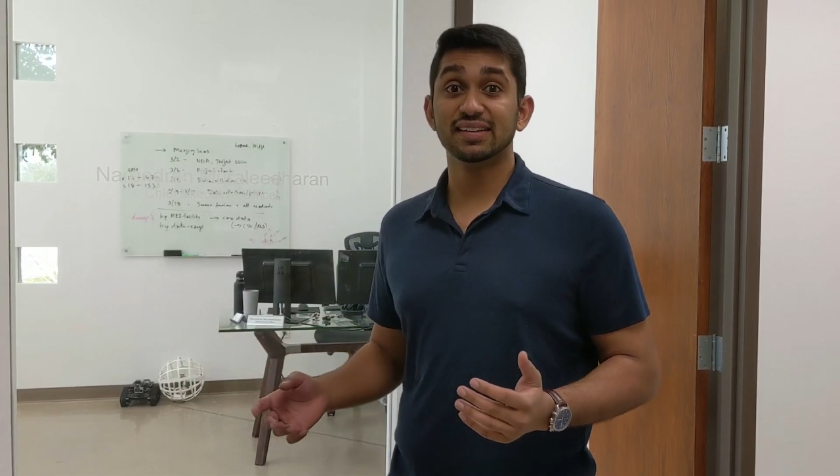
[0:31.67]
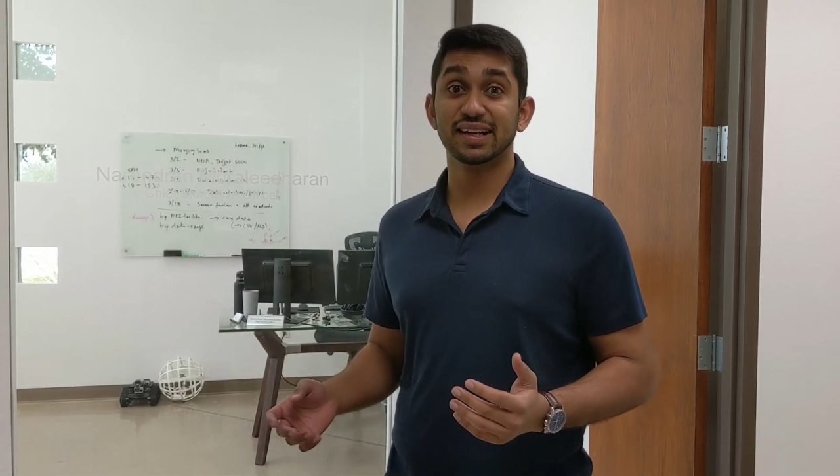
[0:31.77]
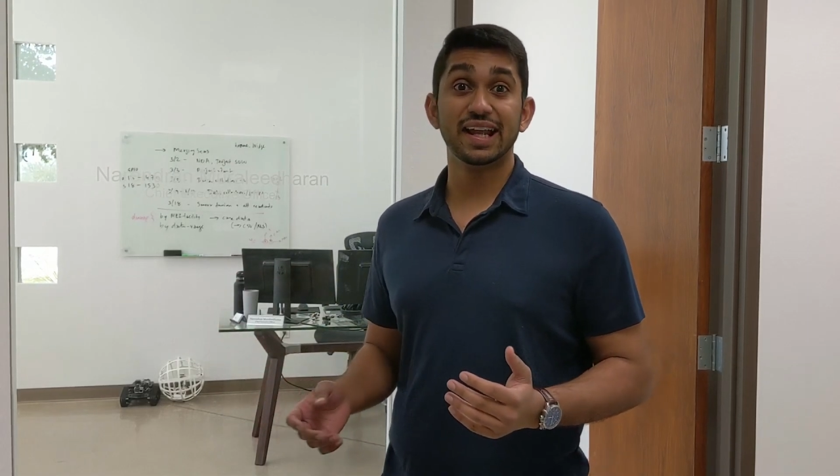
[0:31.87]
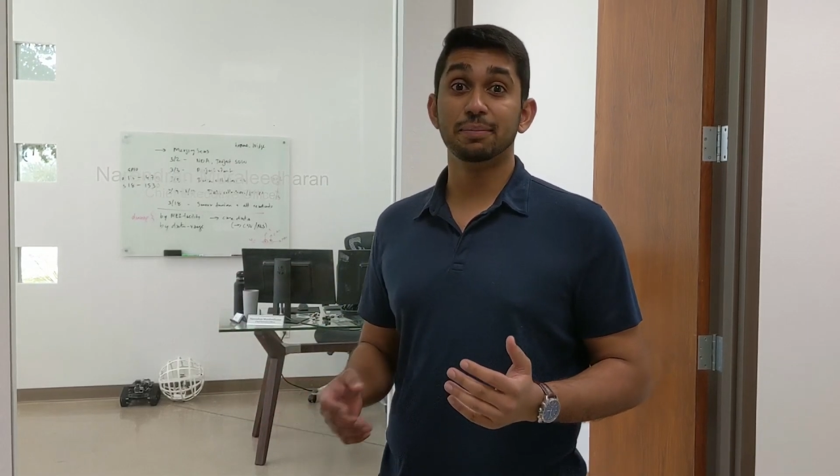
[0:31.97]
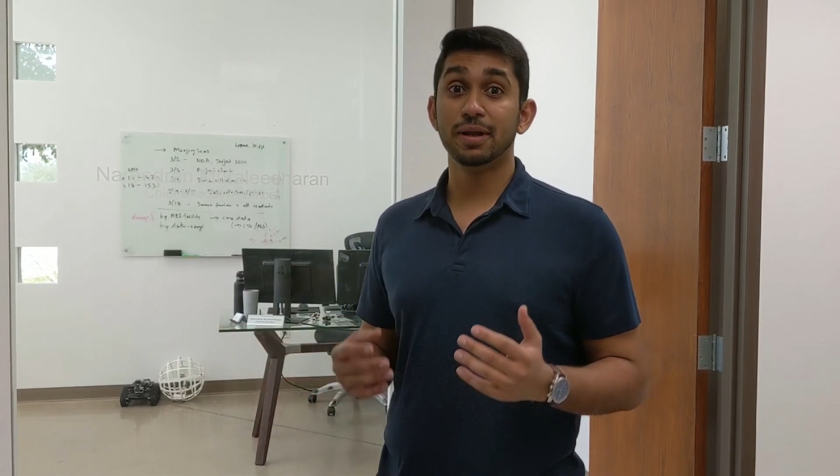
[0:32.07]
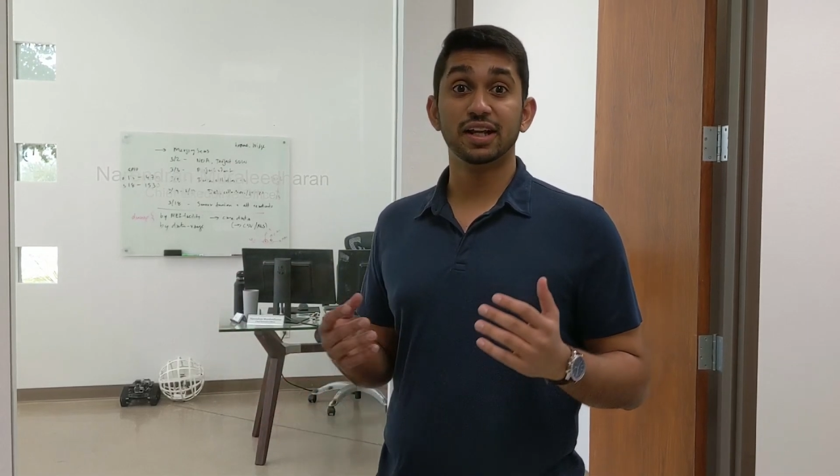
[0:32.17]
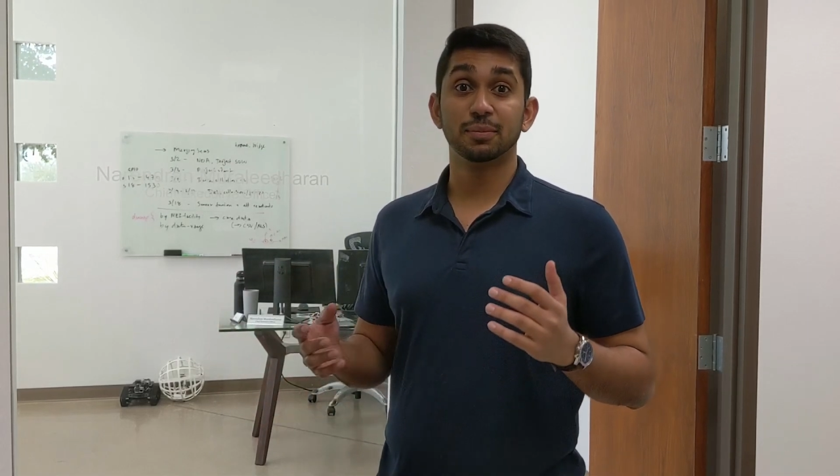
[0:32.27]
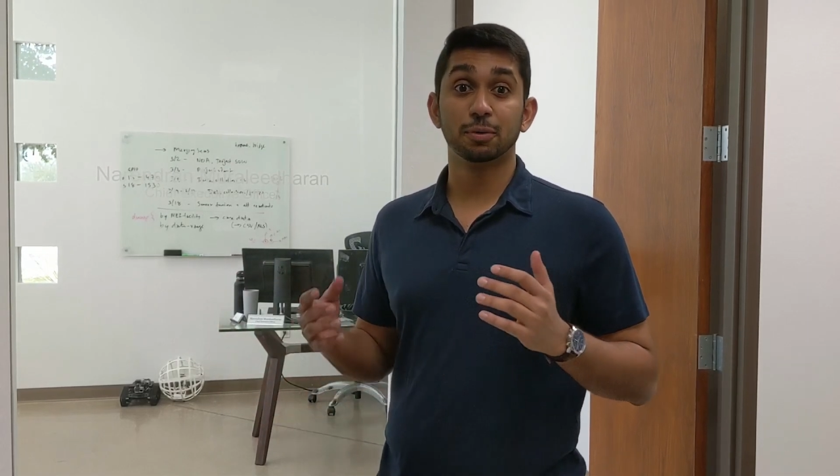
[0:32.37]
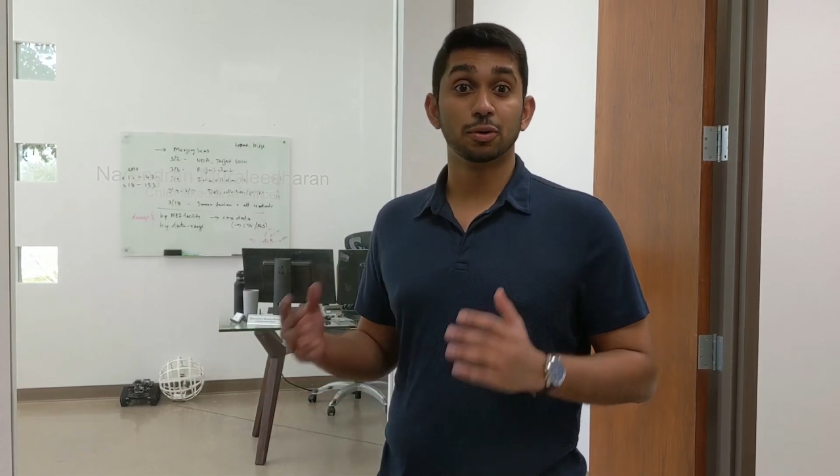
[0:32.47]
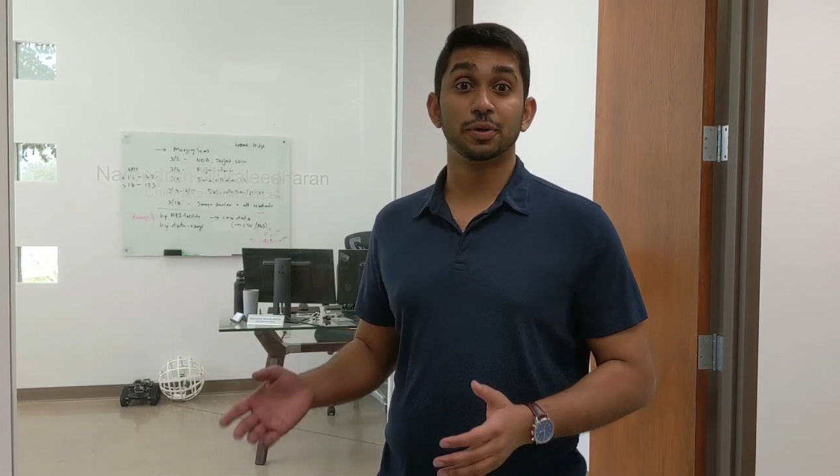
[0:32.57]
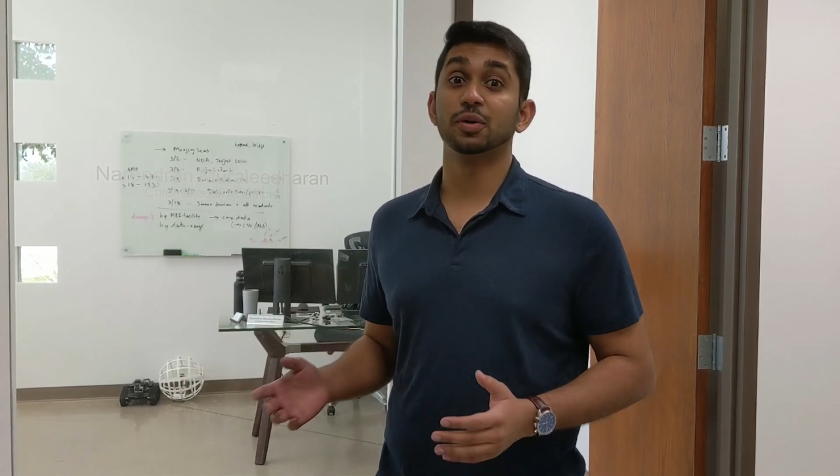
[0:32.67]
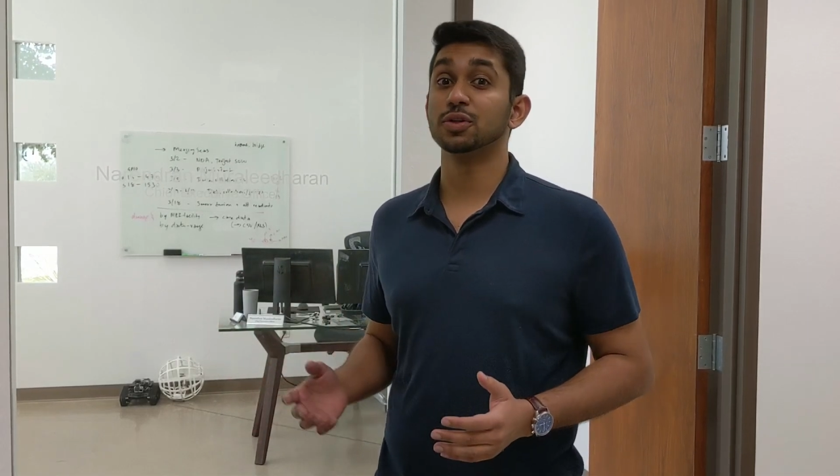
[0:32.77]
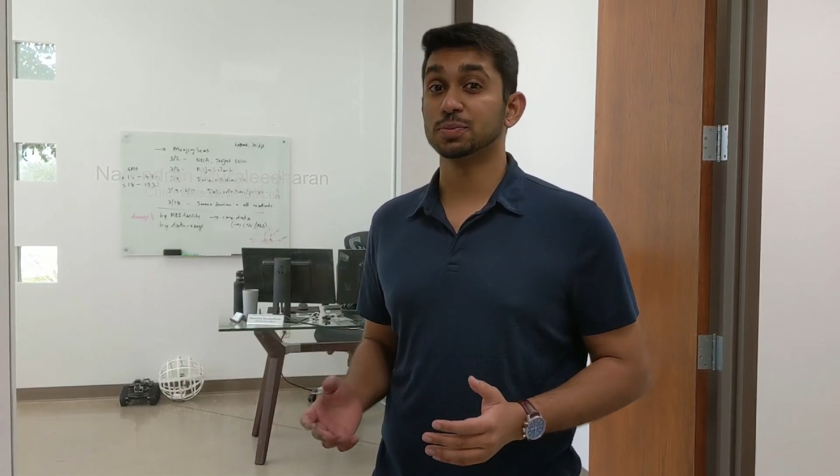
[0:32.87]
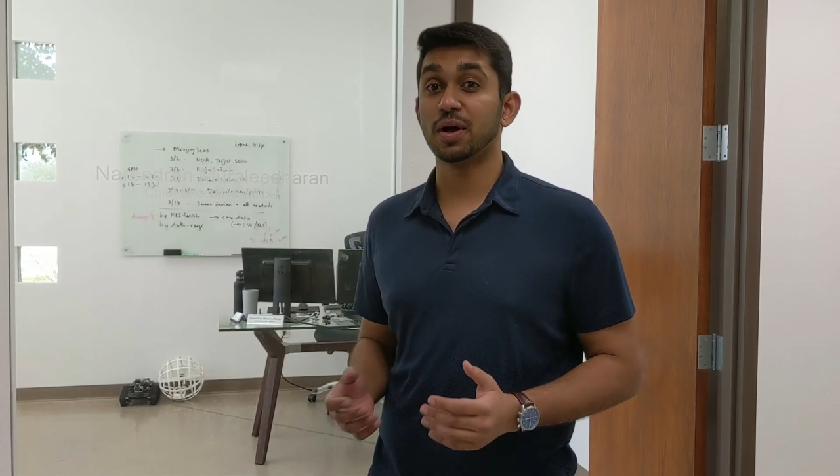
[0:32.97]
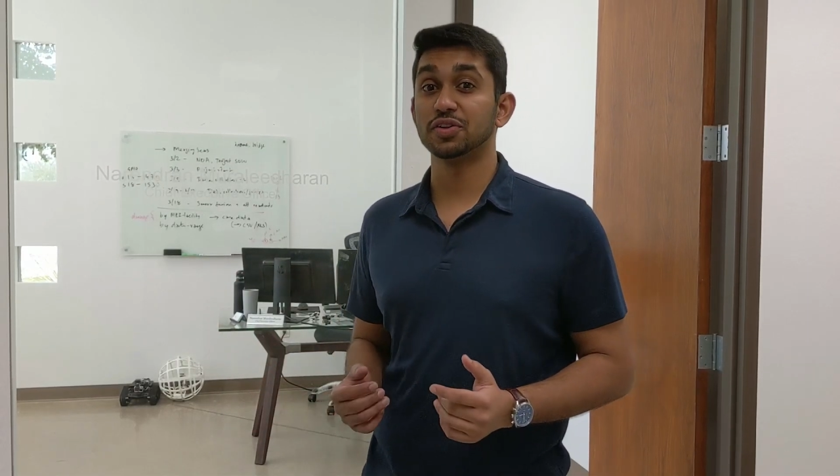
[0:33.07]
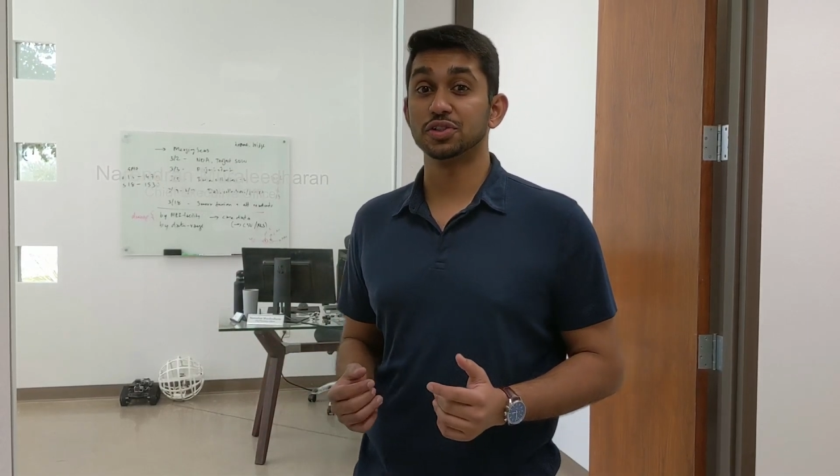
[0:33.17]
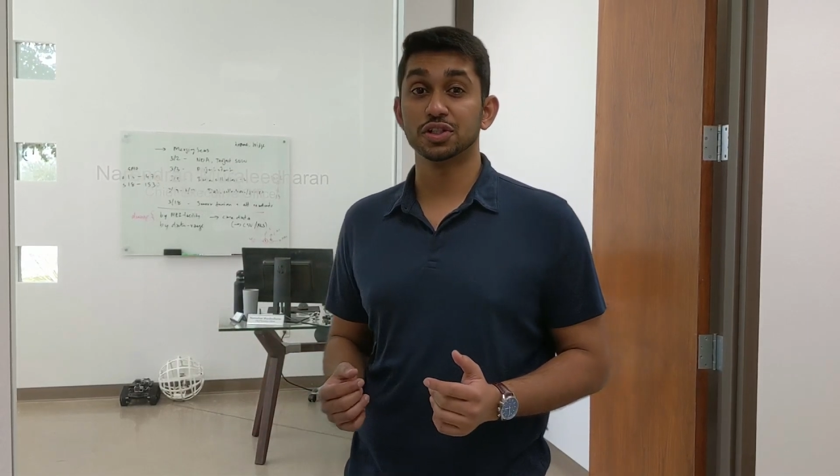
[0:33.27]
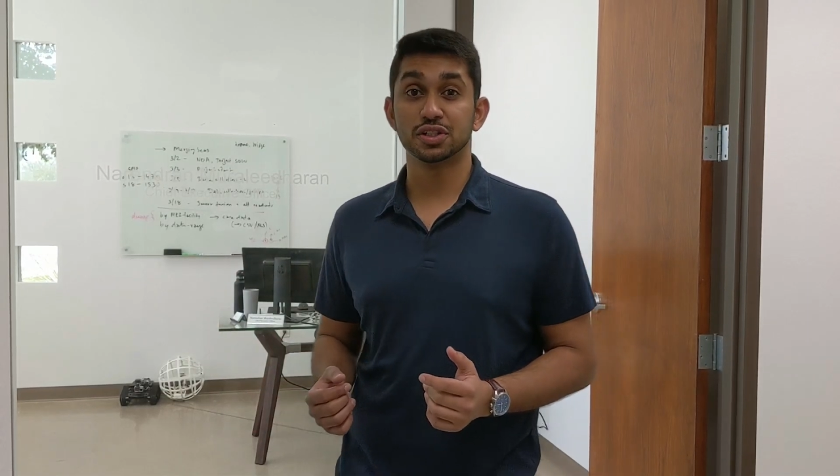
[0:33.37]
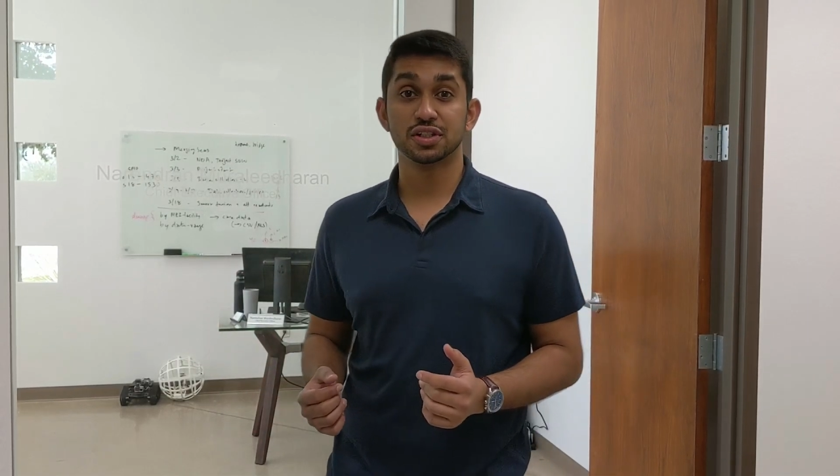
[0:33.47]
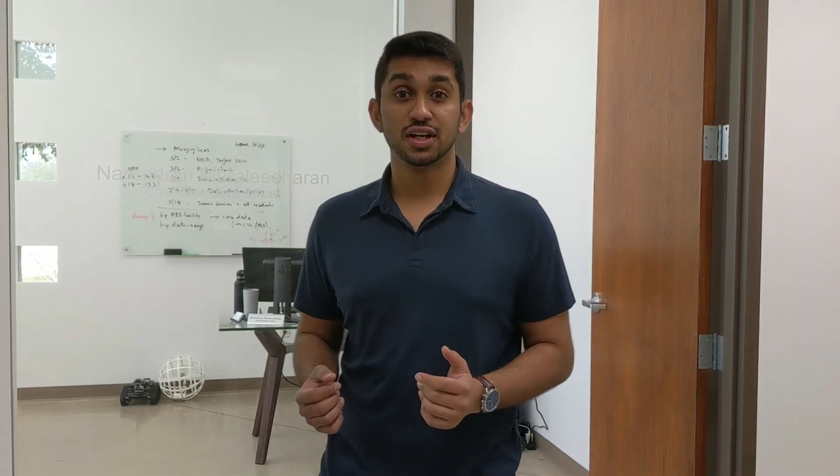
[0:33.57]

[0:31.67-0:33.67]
and make appropriate responses.